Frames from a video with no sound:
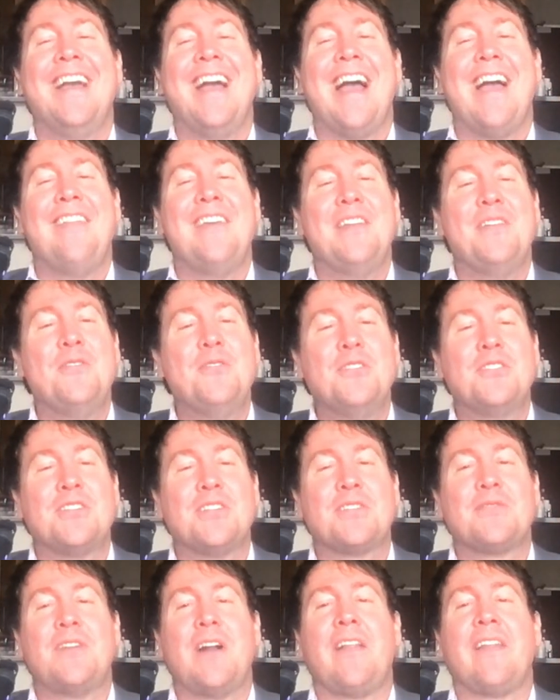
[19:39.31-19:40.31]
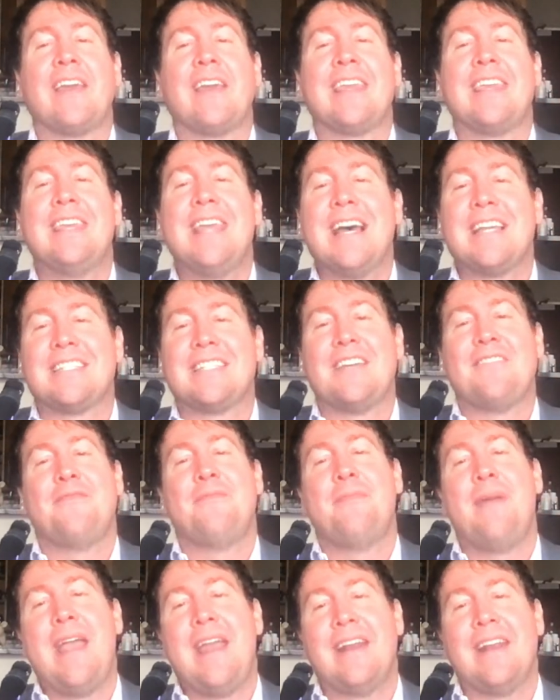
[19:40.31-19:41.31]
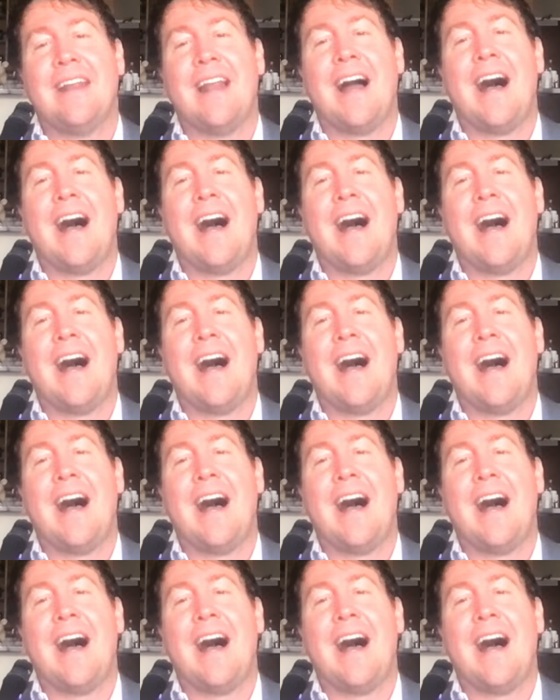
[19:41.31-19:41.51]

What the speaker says: And then Usha's finally like, yes, I've made it.